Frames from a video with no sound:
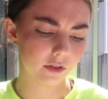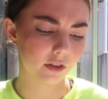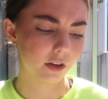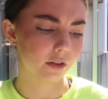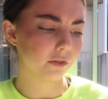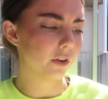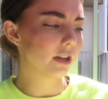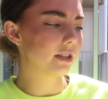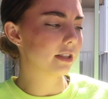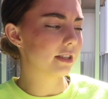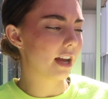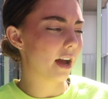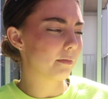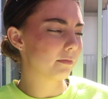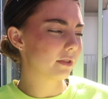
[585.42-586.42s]
the first
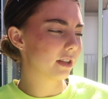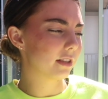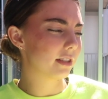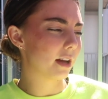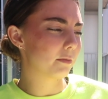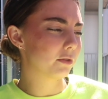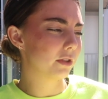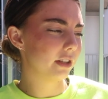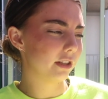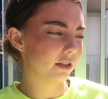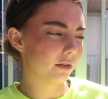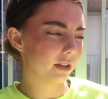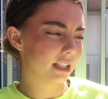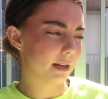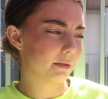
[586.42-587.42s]
attempt to
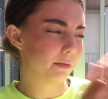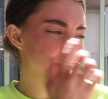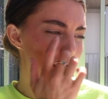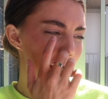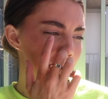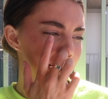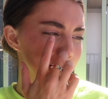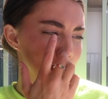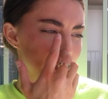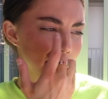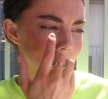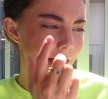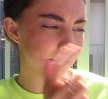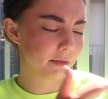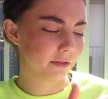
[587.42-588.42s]
redo, attempt to pass,
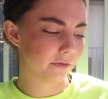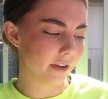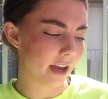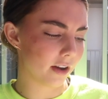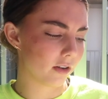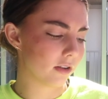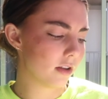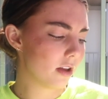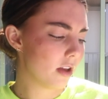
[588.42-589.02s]
attempt to fail,